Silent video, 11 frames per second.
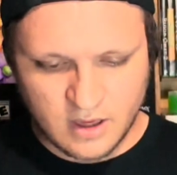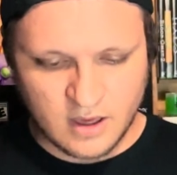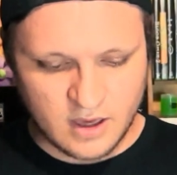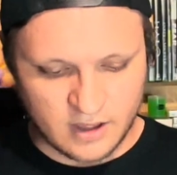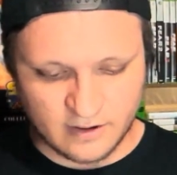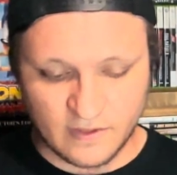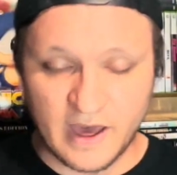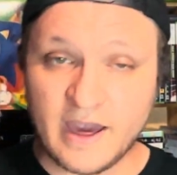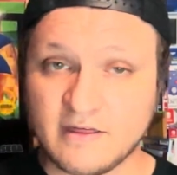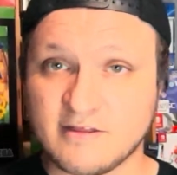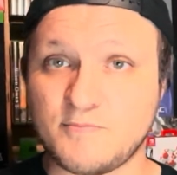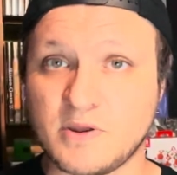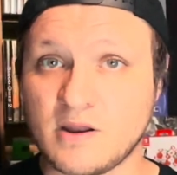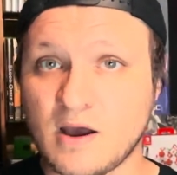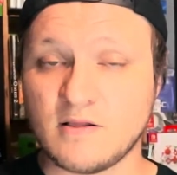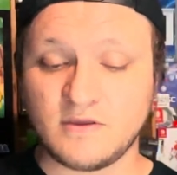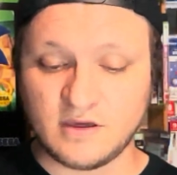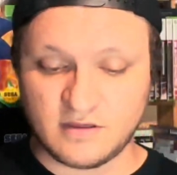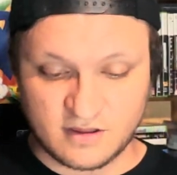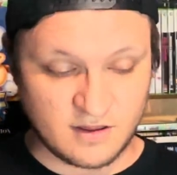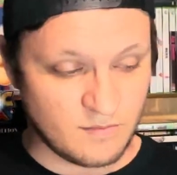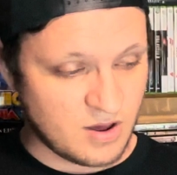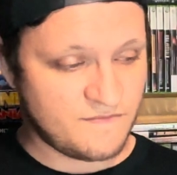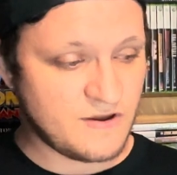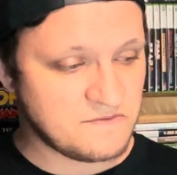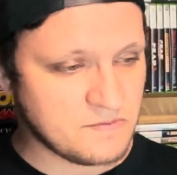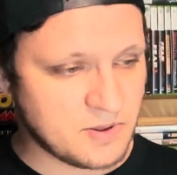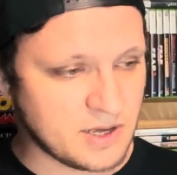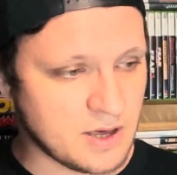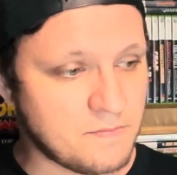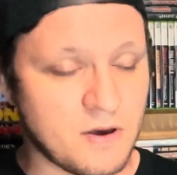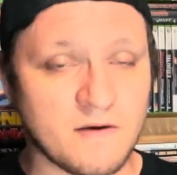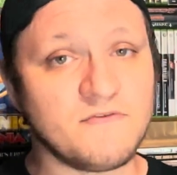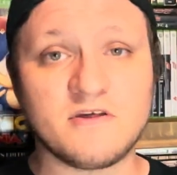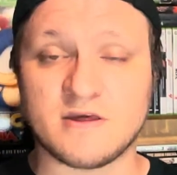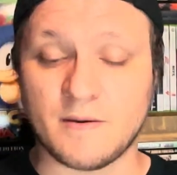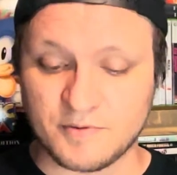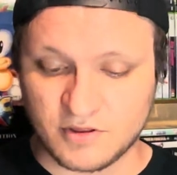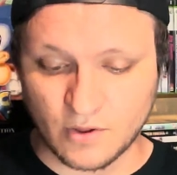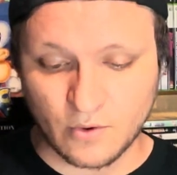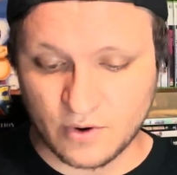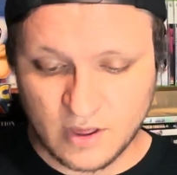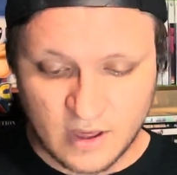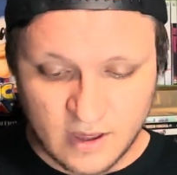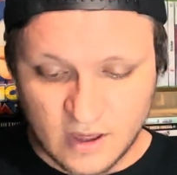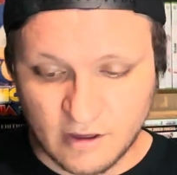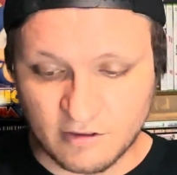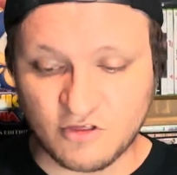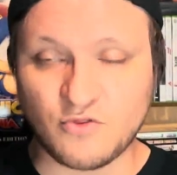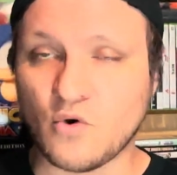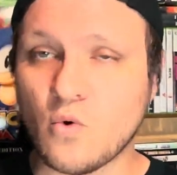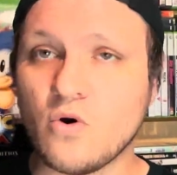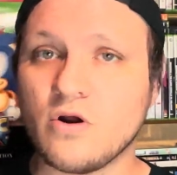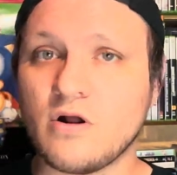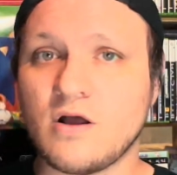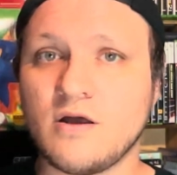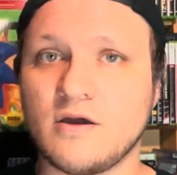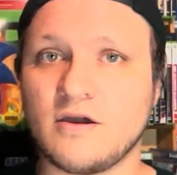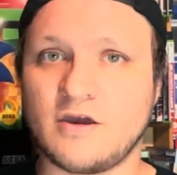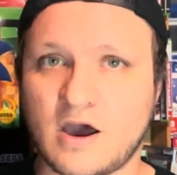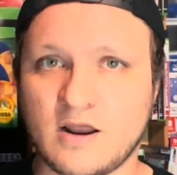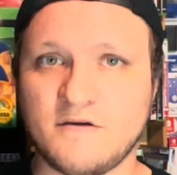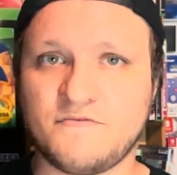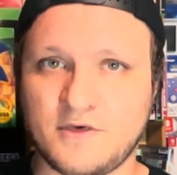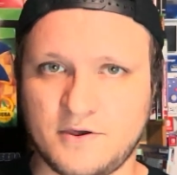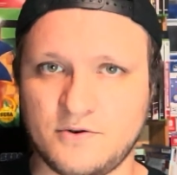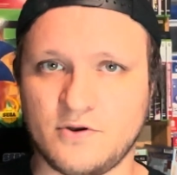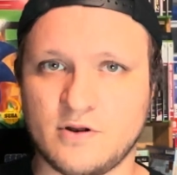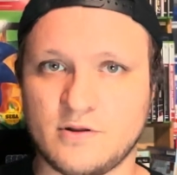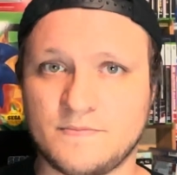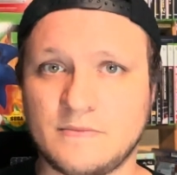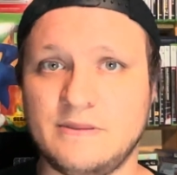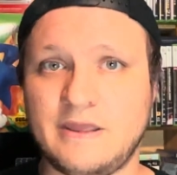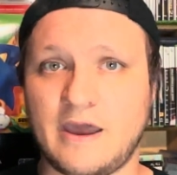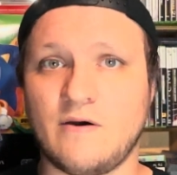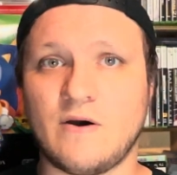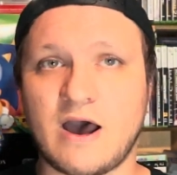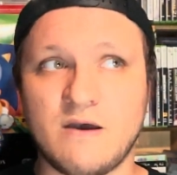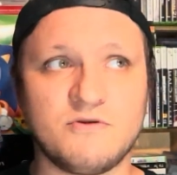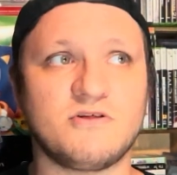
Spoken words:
and last but not least, and my favorite pickup of this episode, is Thor, God of Thunder. Now, I was